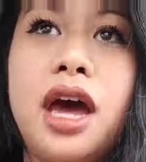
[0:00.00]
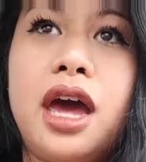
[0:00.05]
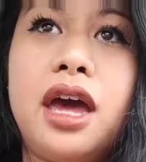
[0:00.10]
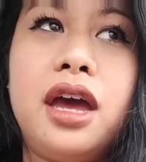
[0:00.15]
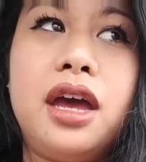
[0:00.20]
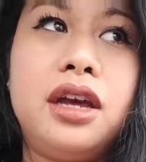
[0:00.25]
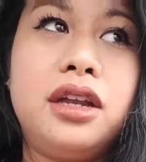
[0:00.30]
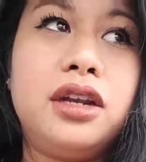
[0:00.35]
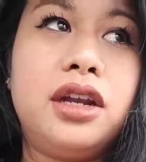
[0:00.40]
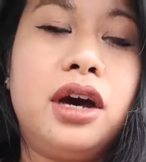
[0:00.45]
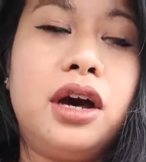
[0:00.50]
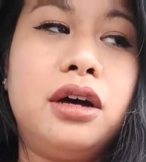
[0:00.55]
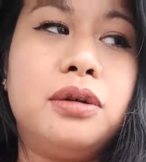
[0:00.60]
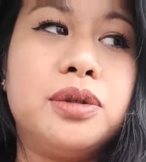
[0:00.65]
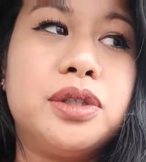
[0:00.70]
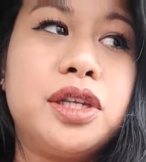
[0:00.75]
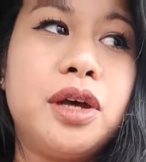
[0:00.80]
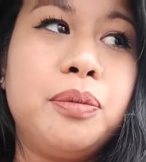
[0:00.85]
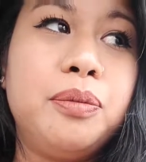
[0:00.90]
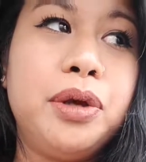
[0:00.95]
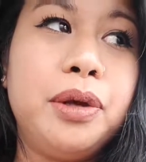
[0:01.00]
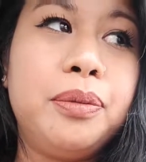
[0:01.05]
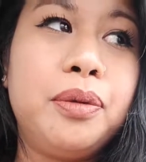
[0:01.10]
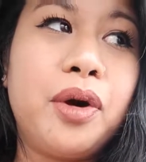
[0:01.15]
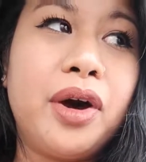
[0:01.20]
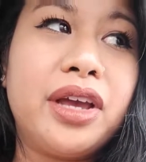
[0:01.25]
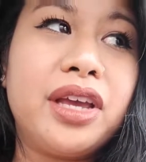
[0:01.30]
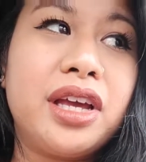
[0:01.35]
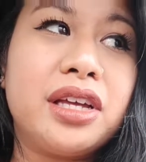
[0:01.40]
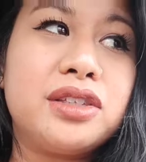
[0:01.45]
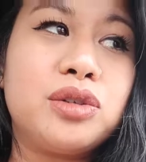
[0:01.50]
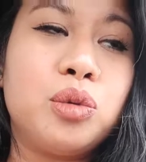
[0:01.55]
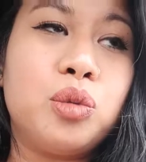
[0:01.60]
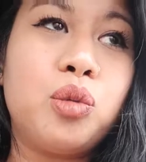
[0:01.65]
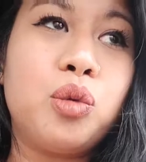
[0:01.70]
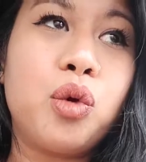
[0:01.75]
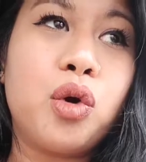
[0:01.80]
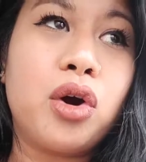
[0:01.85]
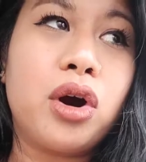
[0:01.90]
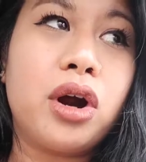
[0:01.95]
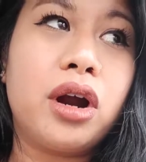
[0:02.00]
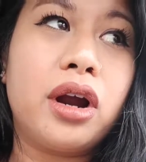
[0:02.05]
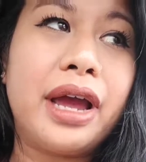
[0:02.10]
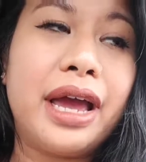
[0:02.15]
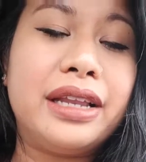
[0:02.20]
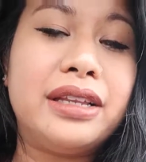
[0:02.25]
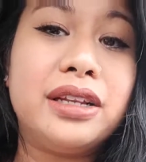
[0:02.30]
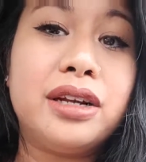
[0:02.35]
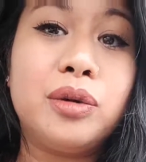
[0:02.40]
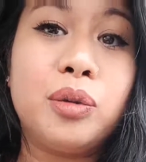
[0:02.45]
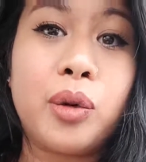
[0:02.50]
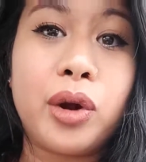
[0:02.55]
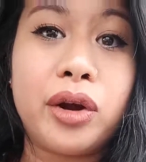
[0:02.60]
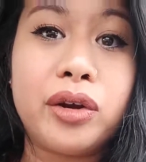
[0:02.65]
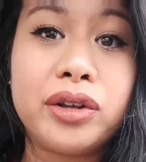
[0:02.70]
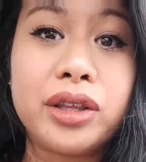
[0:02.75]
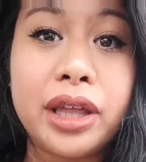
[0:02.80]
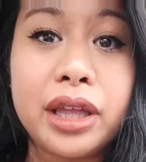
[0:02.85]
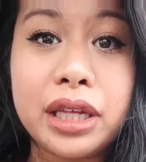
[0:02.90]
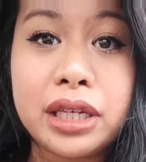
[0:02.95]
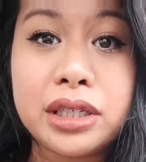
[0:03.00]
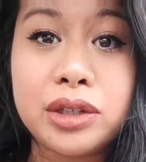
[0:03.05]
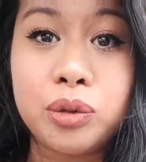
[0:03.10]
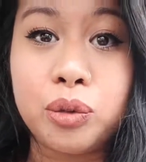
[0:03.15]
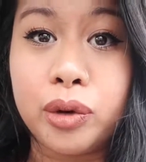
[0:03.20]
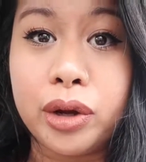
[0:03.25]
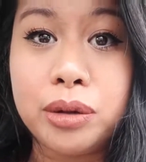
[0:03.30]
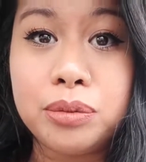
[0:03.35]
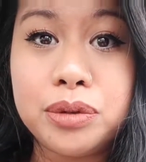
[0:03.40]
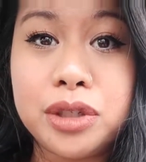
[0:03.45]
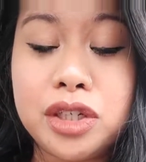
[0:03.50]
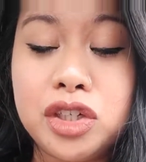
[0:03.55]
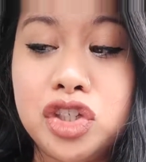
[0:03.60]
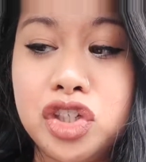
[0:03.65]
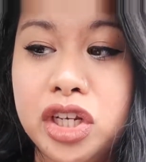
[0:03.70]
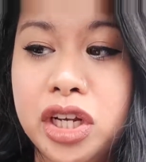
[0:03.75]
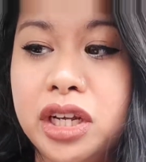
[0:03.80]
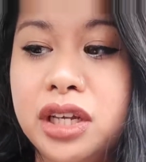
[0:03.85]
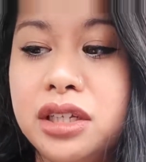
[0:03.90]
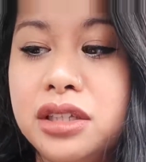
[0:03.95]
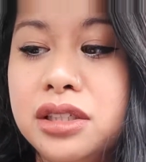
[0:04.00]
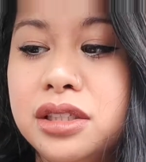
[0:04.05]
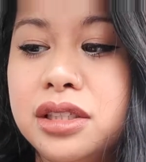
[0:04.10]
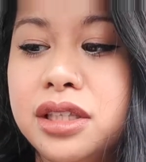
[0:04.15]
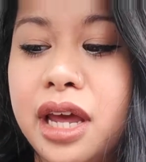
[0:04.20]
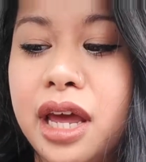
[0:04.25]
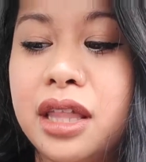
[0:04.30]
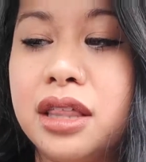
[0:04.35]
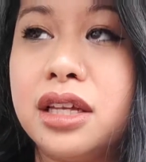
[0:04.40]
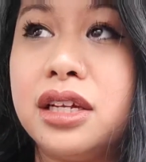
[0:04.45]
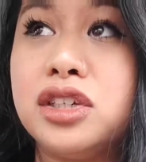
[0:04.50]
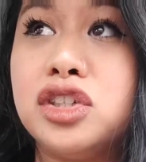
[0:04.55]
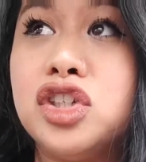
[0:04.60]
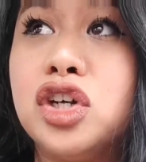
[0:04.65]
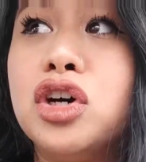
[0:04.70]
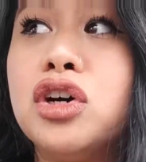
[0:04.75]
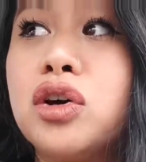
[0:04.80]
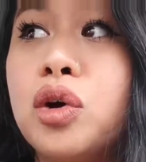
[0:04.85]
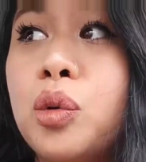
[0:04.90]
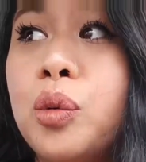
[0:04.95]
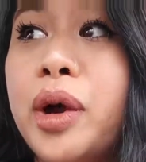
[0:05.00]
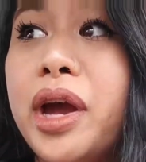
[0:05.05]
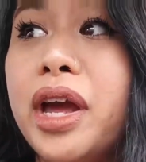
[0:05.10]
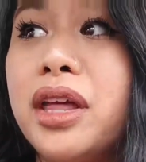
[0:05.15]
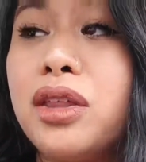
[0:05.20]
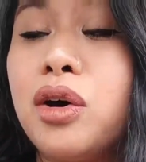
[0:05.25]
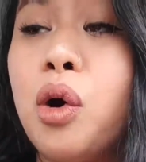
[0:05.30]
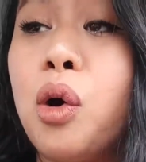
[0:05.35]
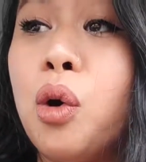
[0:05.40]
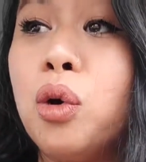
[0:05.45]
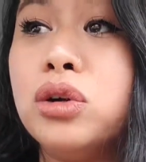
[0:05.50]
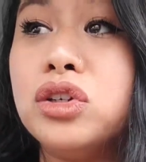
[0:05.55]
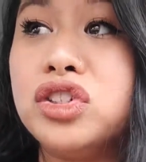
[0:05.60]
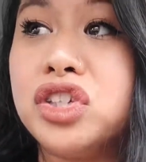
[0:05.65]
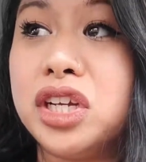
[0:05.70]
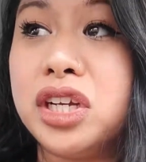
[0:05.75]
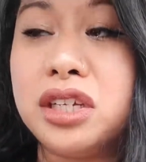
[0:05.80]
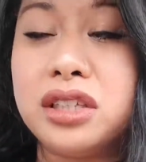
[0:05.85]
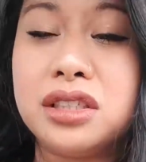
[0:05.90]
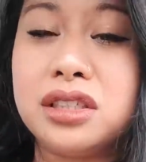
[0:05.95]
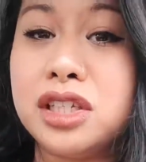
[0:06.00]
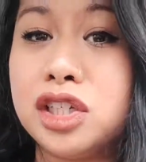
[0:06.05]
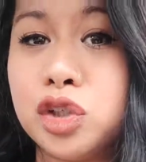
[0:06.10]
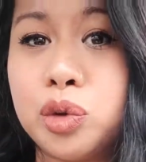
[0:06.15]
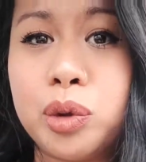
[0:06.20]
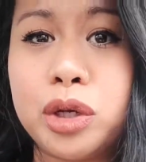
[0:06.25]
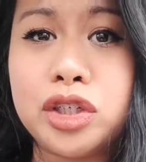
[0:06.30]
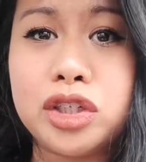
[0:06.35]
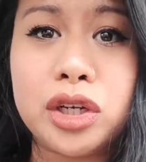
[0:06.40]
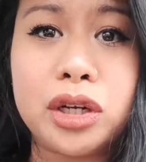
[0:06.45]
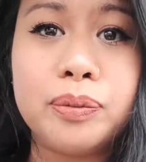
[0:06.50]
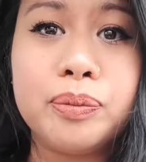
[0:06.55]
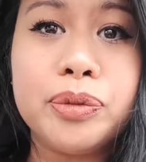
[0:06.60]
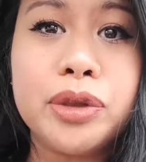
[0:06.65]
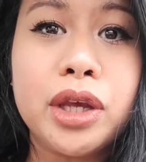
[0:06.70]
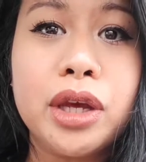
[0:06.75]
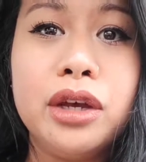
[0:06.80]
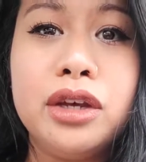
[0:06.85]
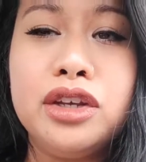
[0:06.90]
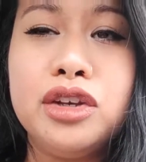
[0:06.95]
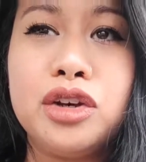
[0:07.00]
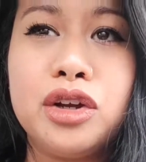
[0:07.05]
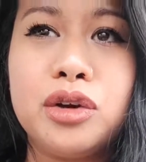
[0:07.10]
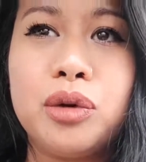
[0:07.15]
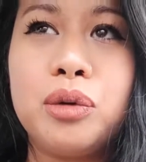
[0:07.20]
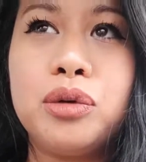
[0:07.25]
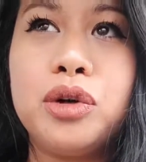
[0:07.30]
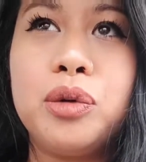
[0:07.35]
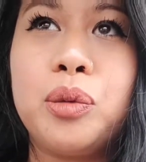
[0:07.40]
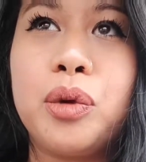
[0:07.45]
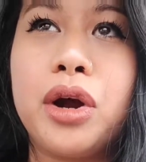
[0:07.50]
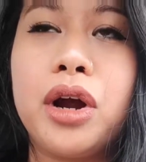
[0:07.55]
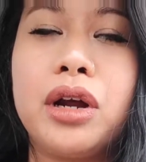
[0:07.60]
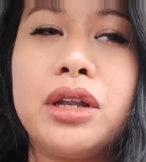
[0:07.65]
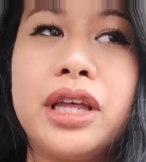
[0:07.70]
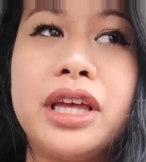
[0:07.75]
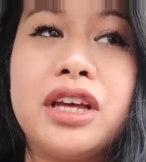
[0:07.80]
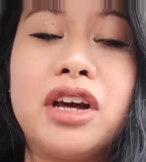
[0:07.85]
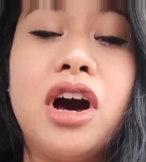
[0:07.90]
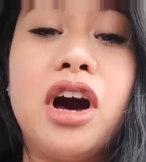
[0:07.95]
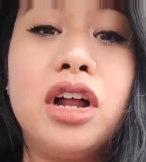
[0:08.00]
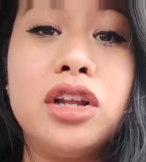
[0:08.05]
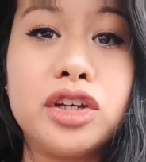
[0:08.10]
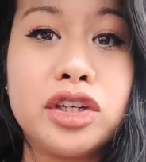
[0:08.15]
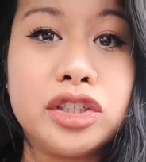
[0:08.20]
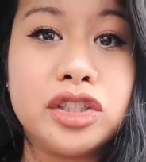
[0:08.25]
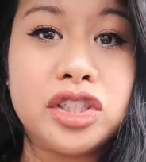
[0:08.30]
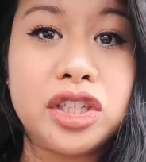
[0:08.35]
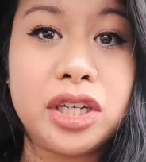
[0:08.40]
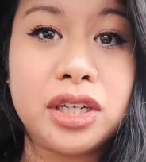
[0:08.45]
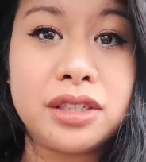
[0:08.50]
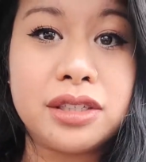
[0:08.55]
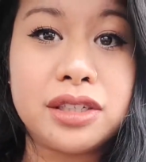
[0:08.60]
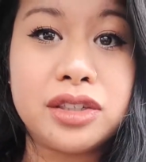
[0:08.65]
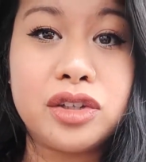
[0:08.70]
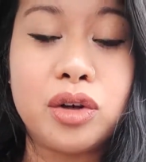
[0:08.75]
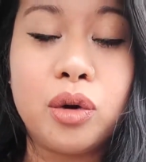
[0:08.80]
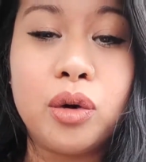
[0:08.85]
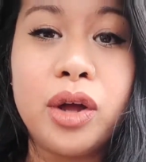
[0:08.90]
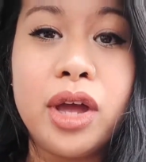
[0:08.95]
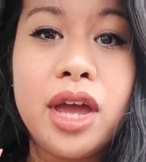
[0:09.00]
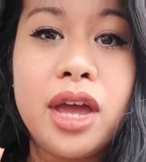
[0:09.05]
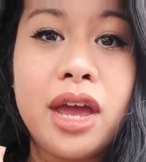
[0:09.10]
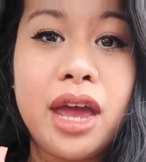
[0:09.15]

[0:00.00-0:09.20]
and um, some people I guess wore ended up wearing like ripped jeans and they took away the whole jeans situation you can only wear like colored jeans so